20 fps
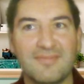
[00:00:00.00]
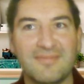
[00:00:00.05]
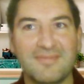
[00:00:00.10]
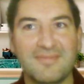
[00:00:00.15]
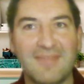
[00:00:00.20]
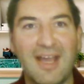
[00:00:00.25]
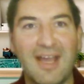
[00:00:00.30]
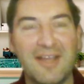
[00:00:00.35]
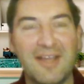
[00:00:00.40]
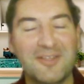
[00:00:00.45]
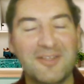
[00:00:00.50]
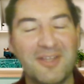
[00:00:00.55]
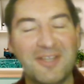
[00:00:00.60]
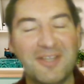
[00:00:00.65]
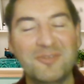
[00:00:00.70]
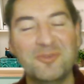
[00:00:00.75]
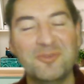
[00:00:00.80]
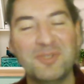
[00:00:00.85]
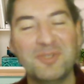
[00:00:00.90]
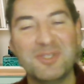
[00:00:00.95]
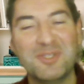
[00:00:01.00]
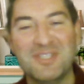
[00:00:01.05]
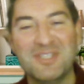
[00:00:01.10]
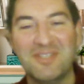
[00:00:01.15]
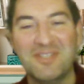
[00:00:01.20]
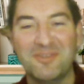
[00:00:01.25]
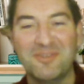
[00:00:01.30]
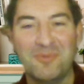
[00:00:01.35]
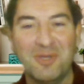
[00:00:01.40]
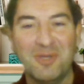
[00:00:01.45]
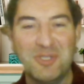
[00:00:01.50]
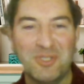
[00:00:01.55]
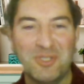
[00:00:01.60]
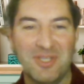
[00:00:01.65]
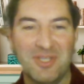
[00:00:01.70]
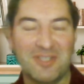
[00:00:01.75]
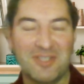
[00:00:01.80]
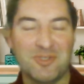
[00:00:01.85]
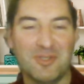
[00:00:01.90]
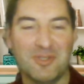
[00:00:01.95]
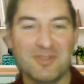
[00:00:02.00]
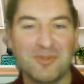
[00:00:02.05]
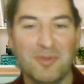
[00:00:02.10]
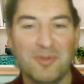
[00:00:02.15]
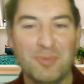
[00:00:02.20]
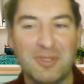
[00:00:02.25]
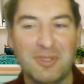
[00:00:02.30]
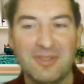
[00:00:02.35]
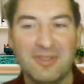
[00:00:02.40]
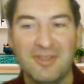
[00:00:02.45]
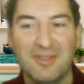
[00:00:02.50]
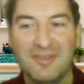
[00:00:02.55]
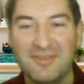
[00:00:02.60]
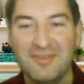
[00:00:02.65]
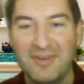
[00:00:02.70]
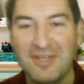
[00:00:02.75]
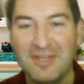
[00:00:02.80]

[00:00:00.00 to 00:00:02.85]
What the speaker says: I don't understand the question actually. So I mean, there are